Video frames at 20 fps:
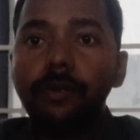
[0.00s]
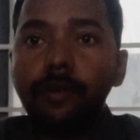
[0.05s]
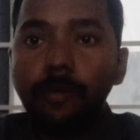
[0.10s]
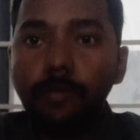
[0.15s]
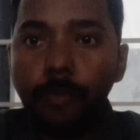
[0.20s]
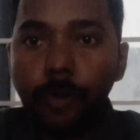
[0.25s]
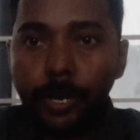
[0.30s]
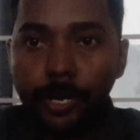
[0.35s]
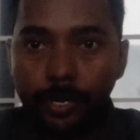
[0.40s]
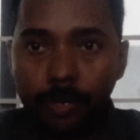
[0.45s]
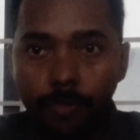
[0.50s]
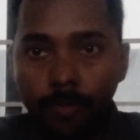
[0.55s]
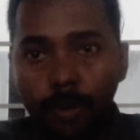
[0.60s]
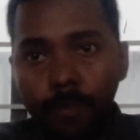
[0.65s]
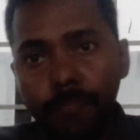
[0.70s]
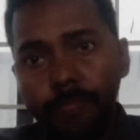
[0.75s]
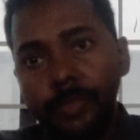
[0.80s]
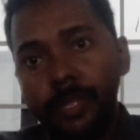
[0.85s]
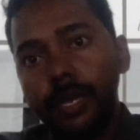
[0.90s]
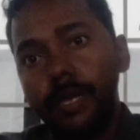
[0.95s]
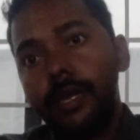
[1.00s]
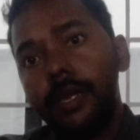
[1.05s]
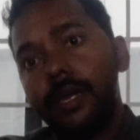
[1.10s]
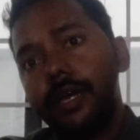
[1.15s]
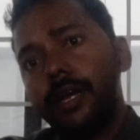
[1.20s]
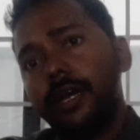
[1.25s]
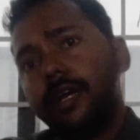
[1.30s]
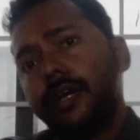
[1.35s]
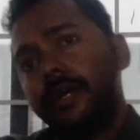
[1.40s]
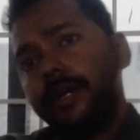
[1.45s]
Good morning to all.
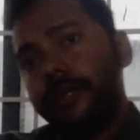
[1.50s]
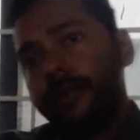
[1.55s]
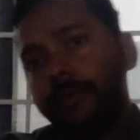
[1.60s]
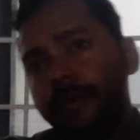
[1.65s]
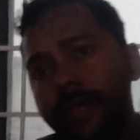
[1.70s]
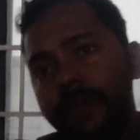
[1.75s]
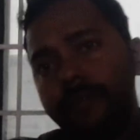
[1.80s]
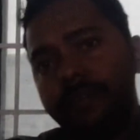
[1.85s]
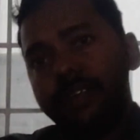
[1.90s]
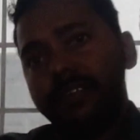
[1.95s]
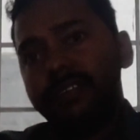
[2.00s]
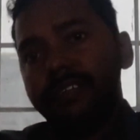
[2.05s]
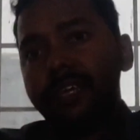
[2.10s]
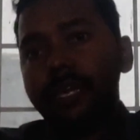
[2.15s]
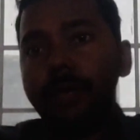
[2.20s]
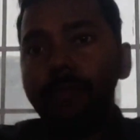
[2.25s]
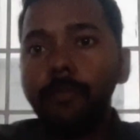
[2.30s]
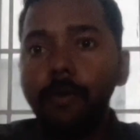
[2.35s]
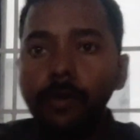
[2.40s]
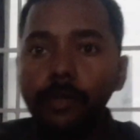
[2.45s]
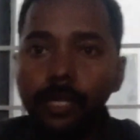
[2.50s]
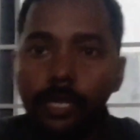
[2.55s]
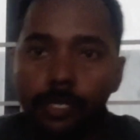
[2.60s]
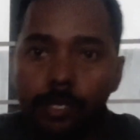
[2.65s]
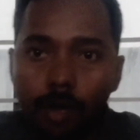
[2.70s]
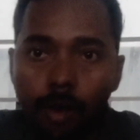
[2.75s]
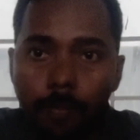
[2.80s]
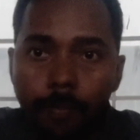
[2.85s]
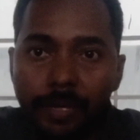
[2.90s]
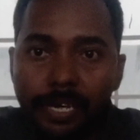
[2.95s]
Today we see about the
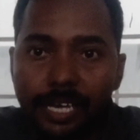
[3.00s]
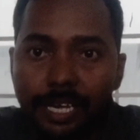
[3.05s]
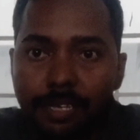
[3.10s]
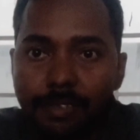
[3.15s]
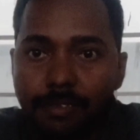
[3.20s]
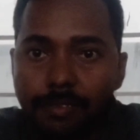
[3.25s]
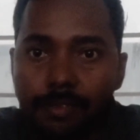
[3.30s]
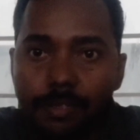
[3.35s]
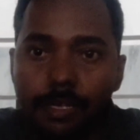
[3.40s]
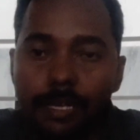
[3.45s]
topic is